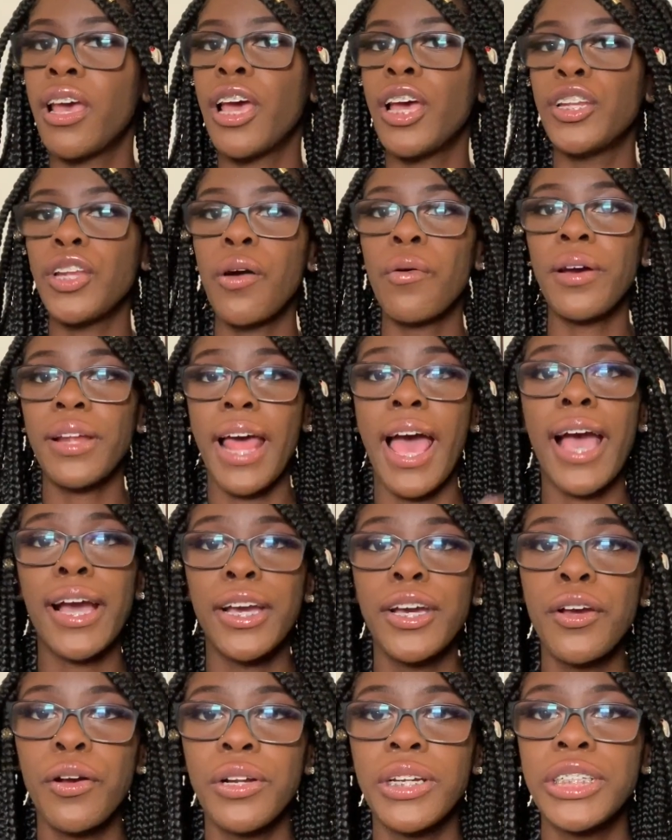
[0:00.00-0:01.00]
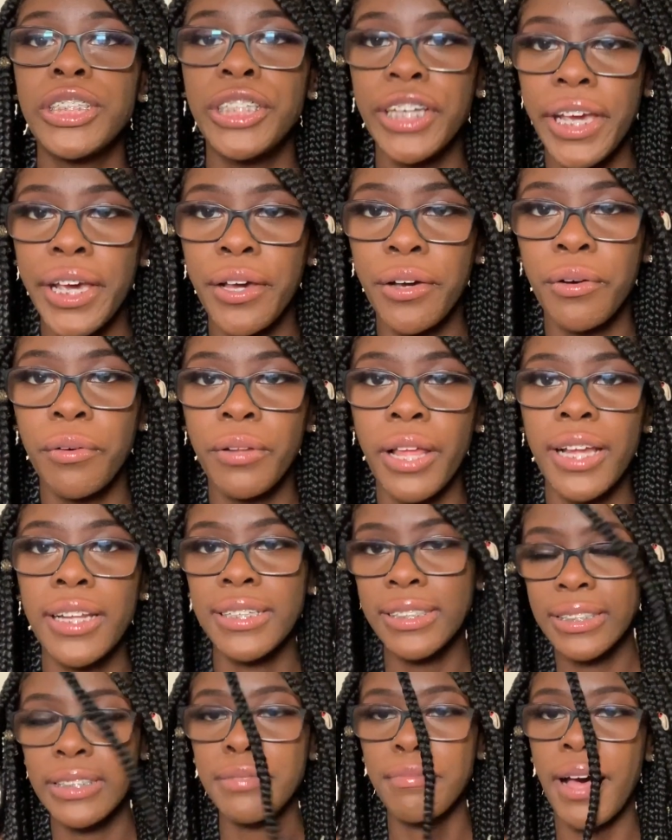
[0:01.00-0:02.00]
Knowing I could go to jail. Like,
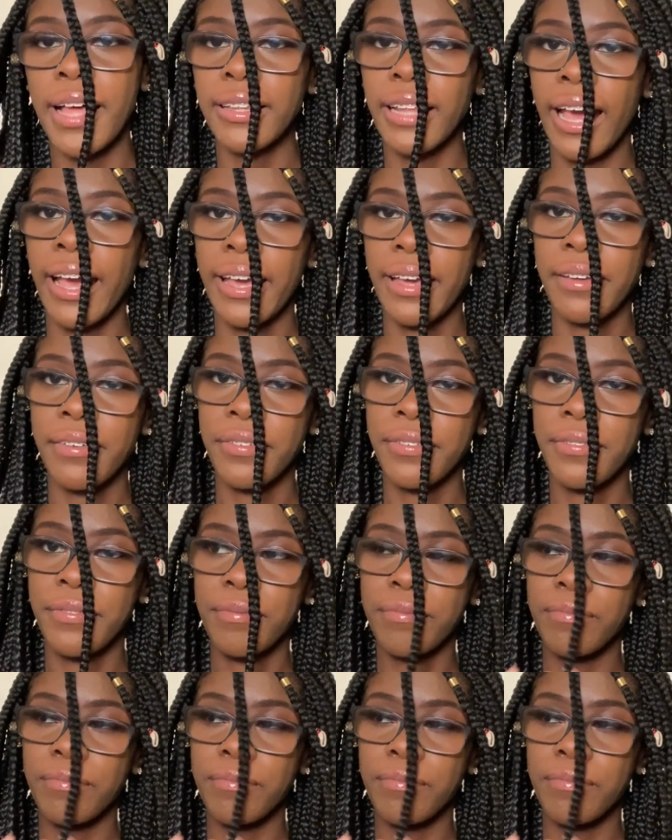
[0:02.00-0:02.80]
this is my life.